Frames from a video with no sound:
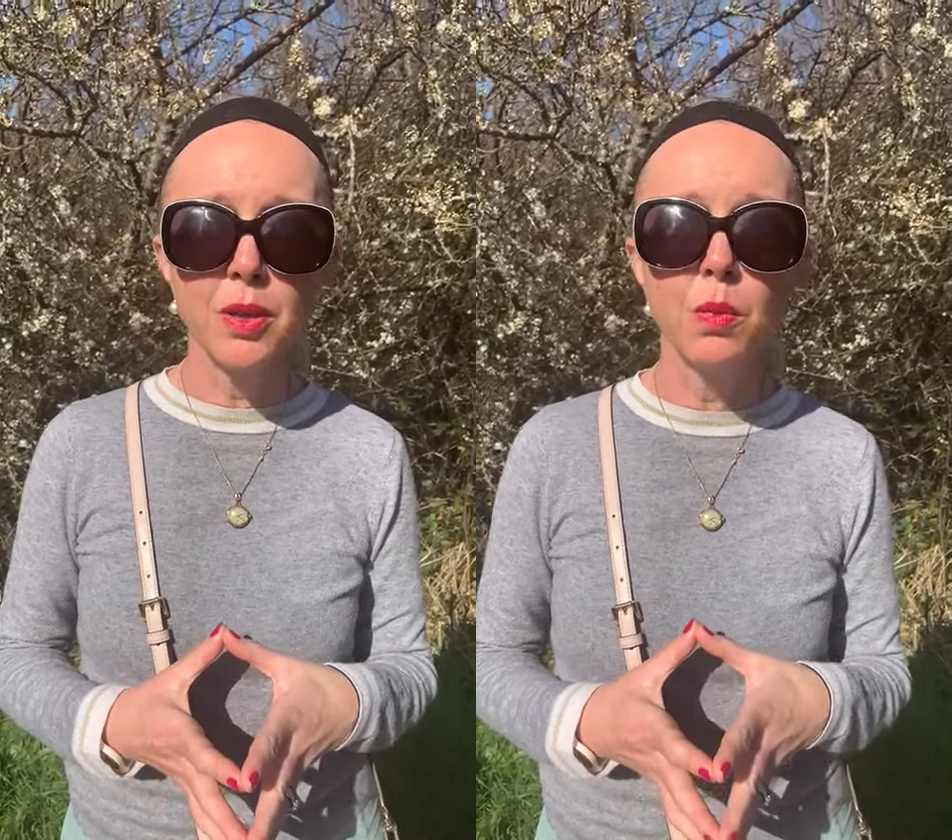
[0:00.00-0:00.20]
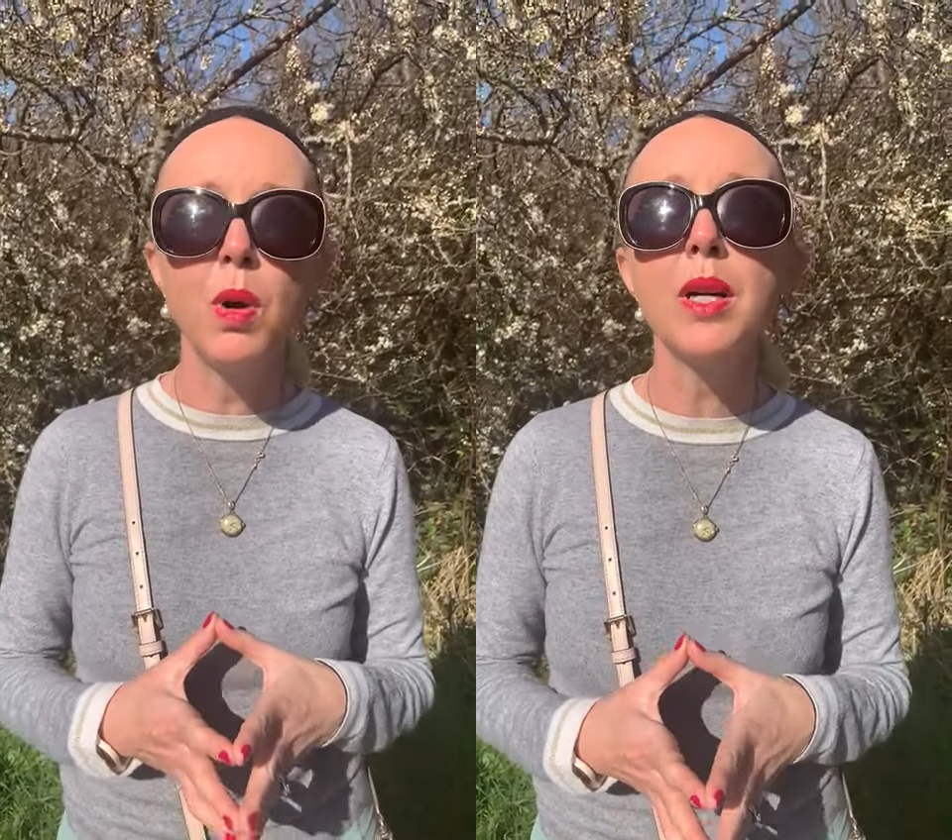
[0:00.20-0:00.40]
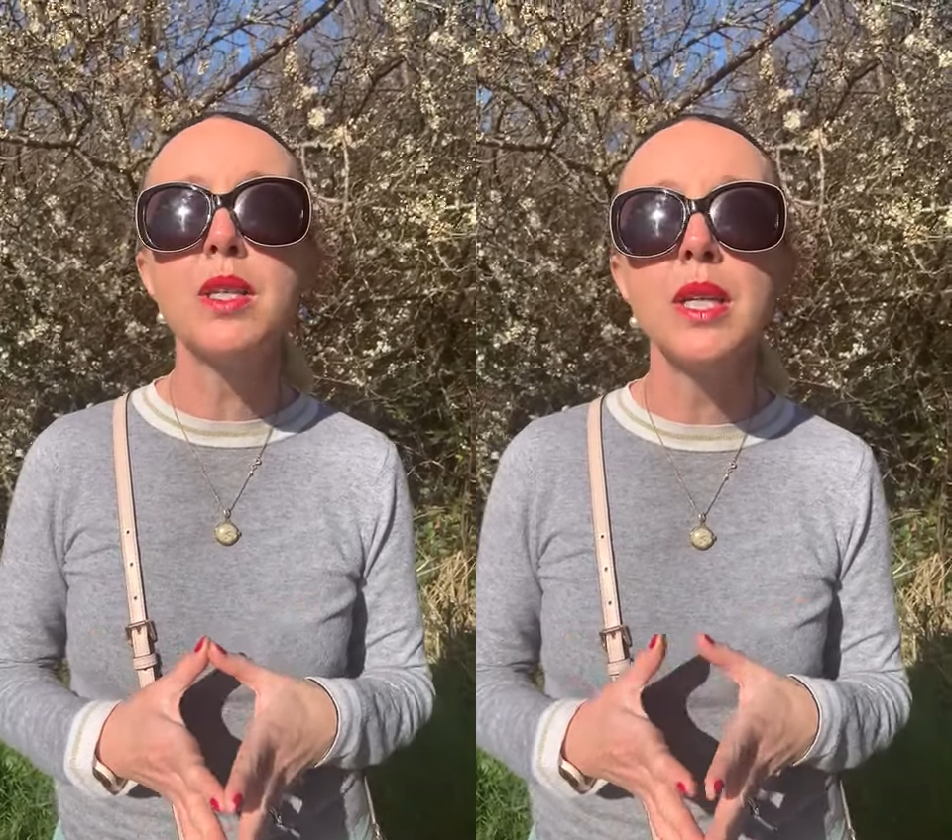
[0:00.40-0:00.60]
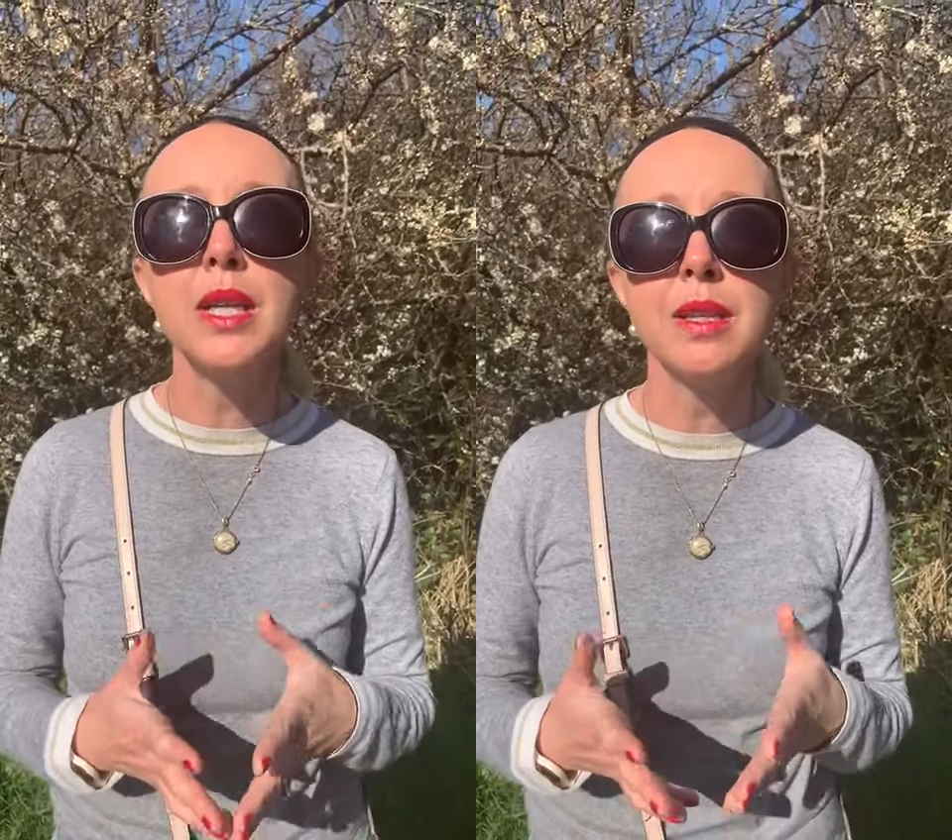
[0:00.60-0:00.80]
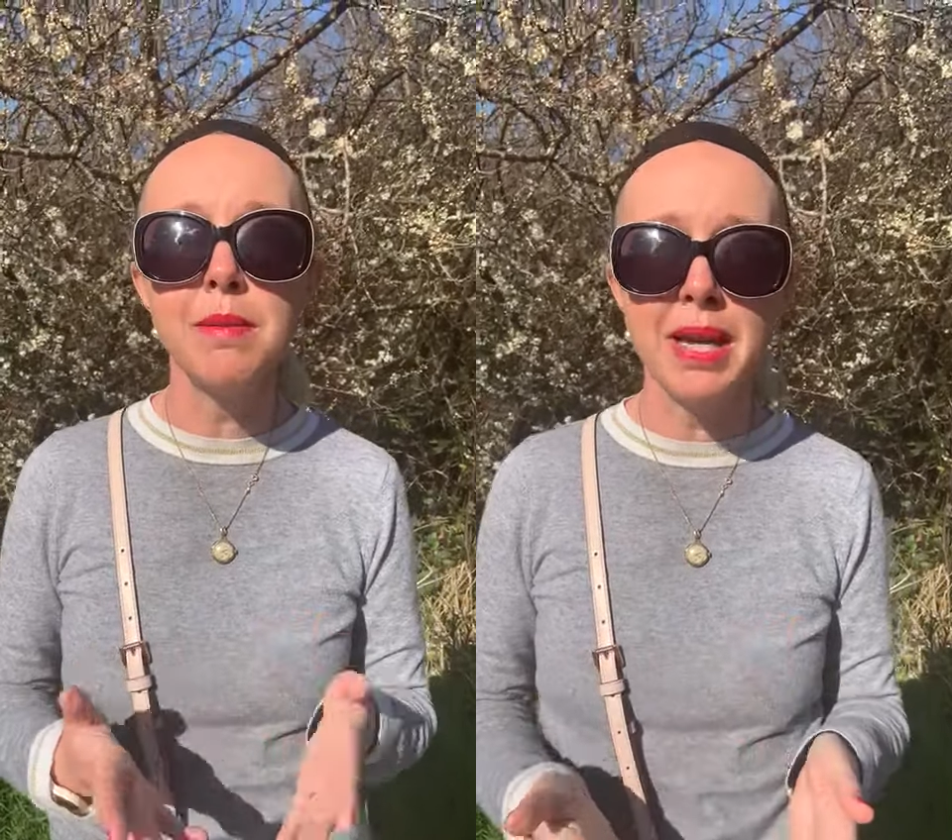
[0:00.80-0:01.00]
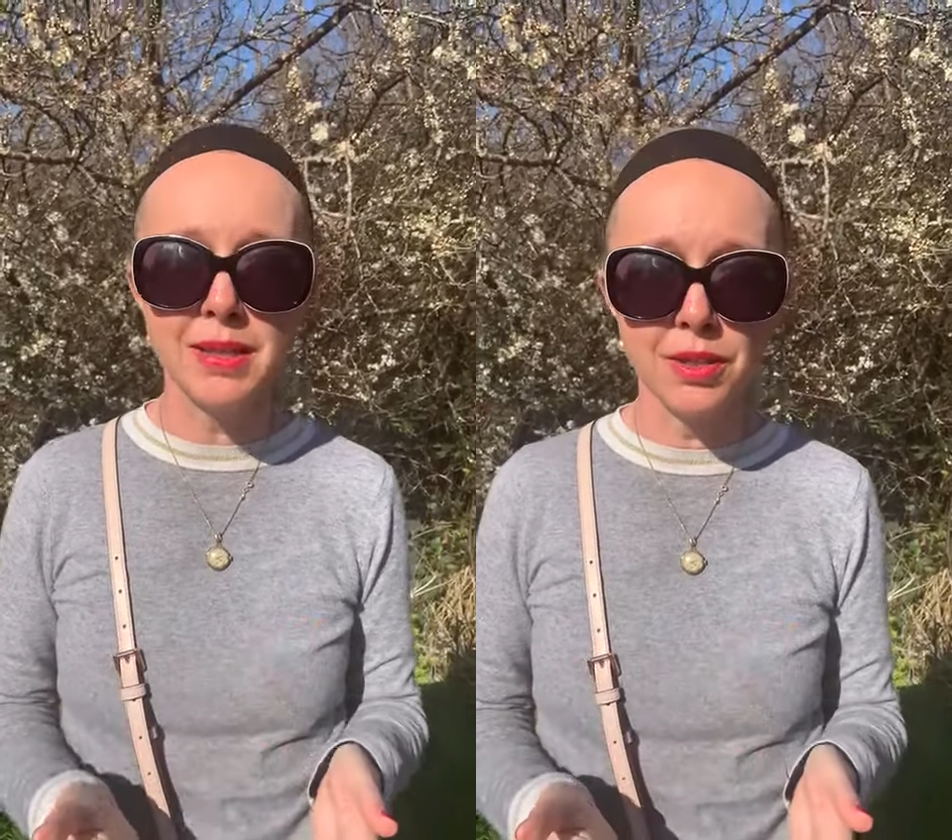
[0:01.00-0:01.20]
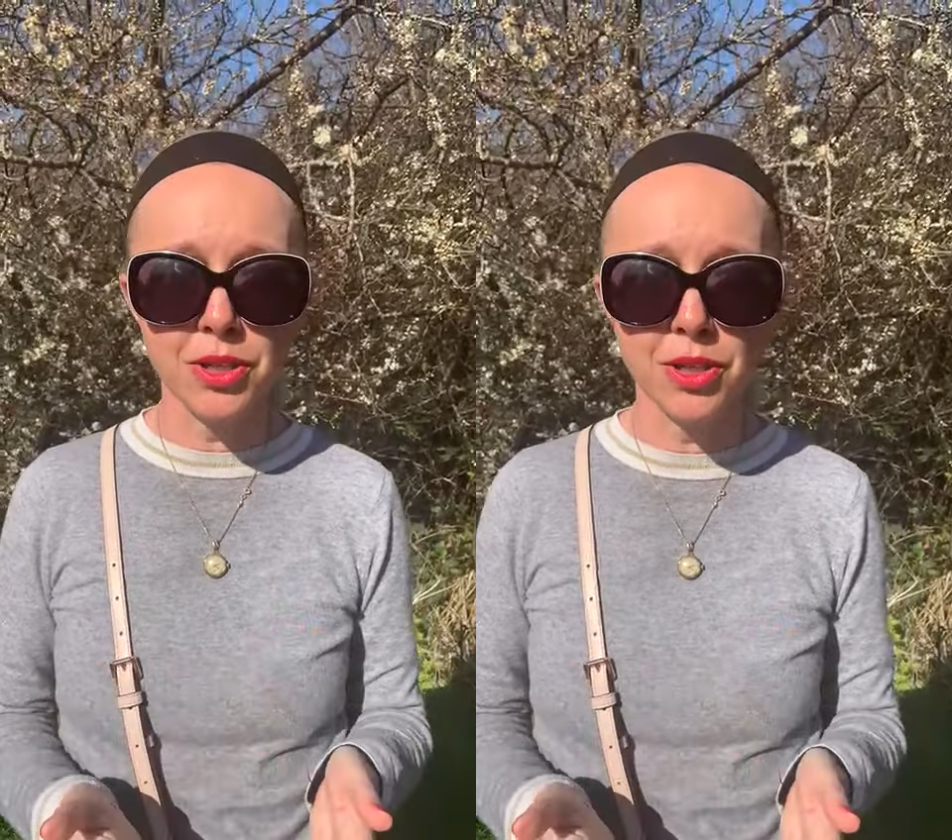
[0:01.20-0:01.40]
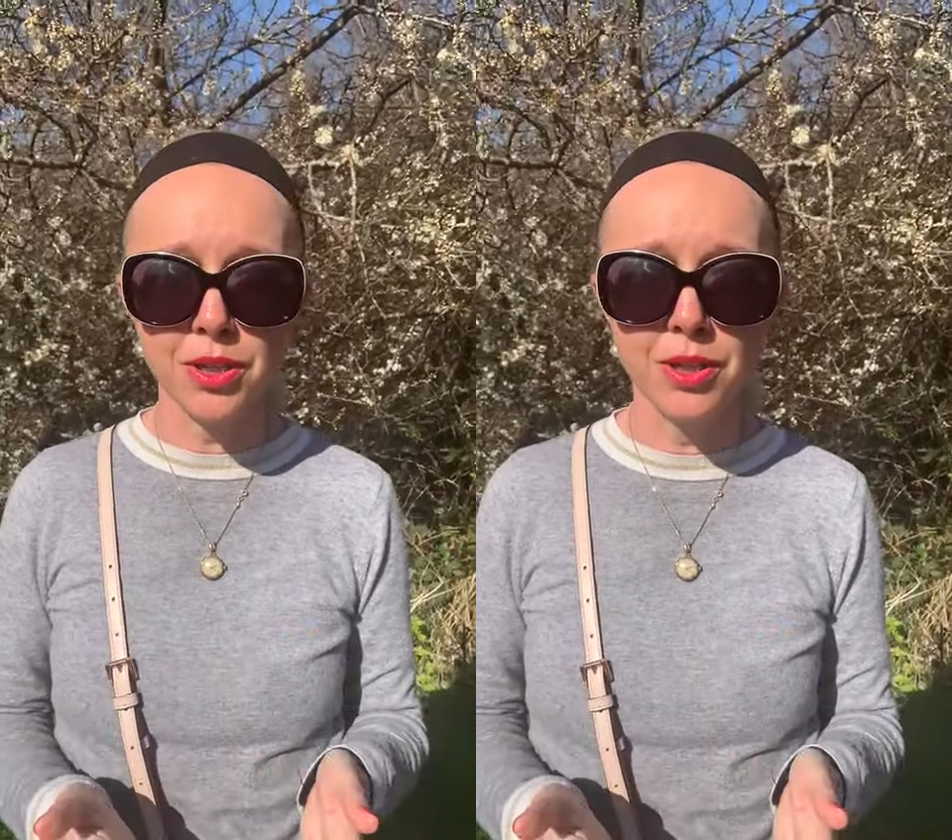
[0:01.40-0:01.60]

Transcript: what is the message